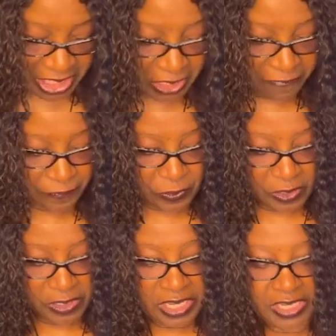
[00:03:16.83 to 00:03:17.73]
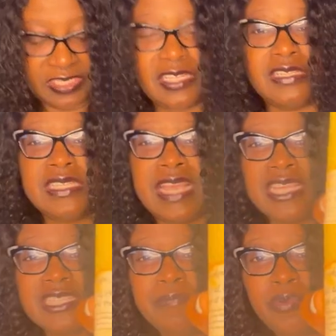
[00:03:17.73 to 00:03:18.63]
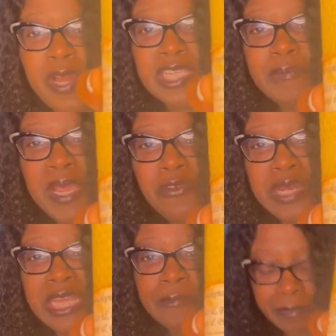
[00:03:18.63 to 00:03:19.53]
here for success and prosperity.